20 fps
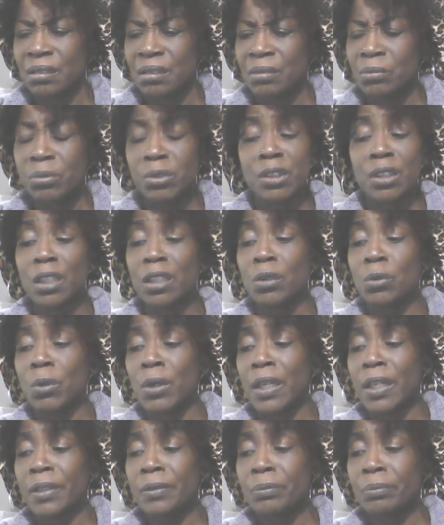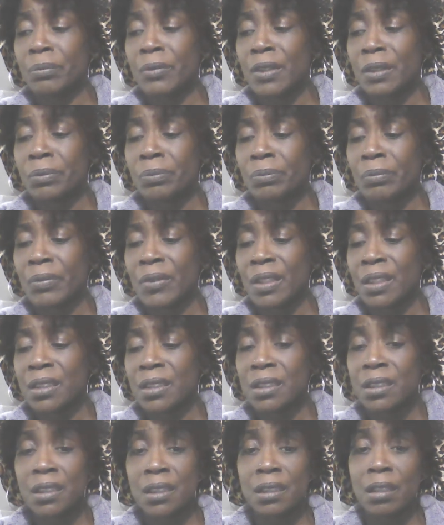So anyway,
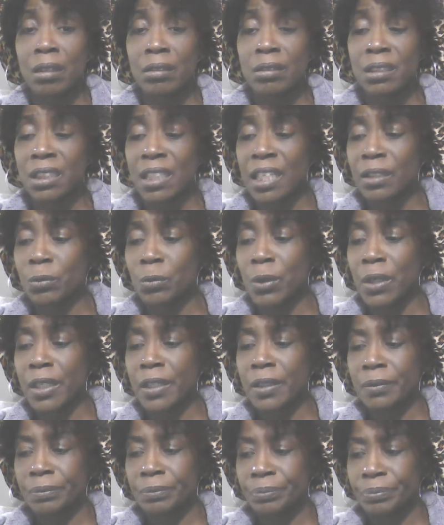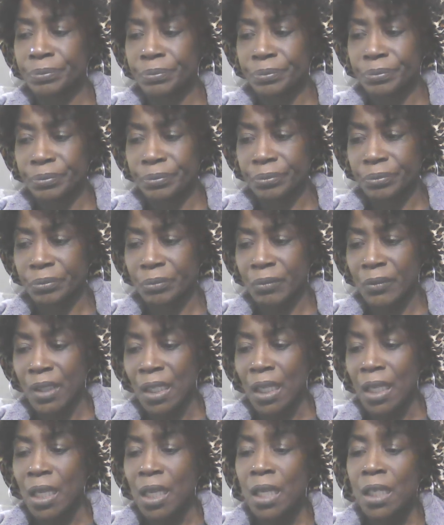she lost a lot of weight.
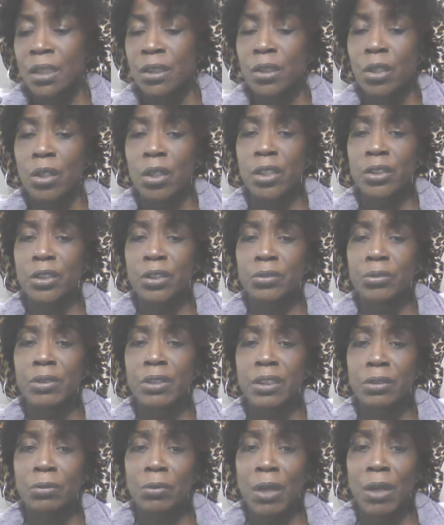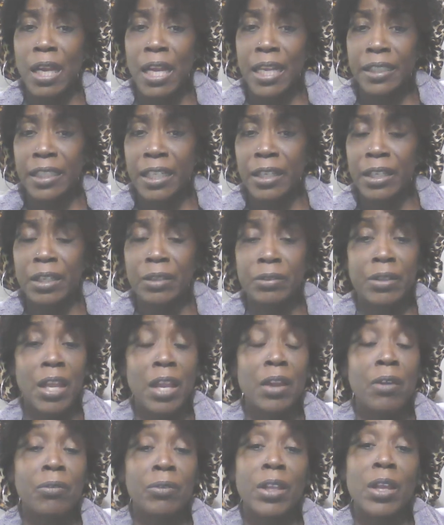So her and Teresa ride, and
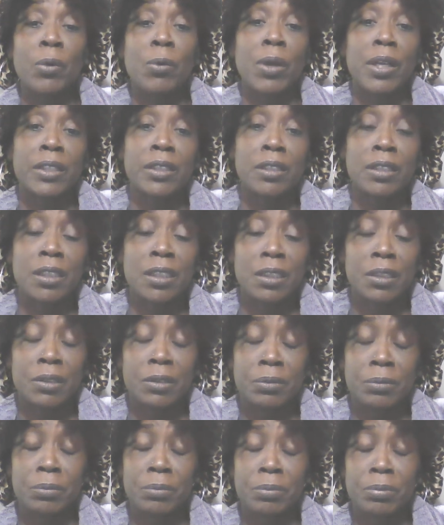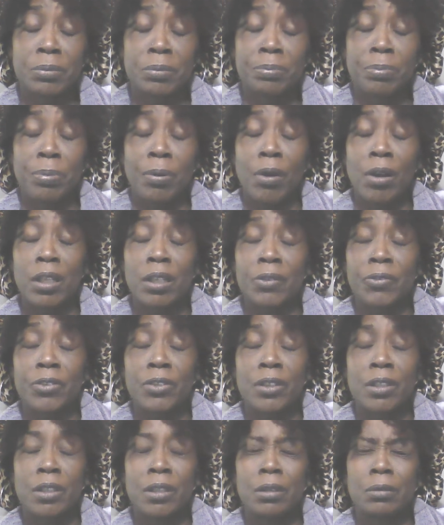they on their way to this party
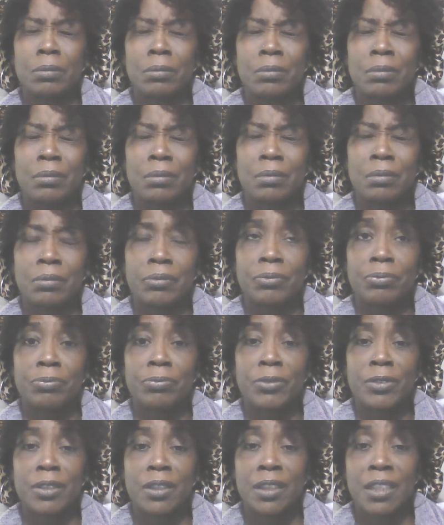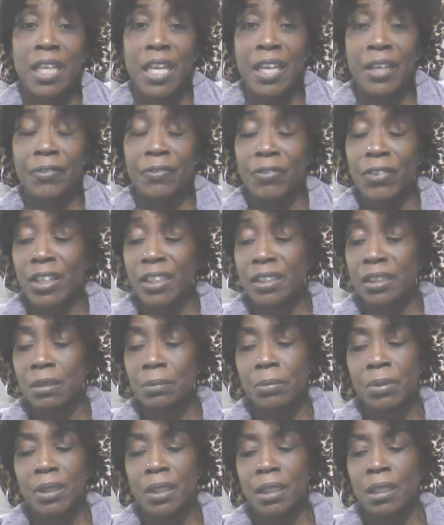for Jane Fessler,
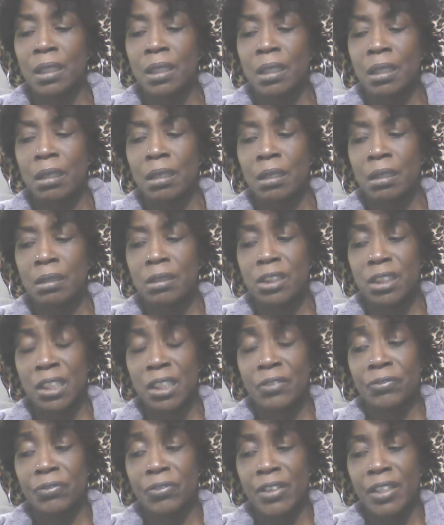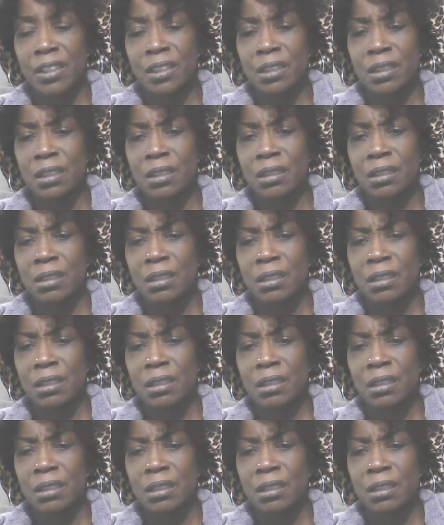but Jim Fessler.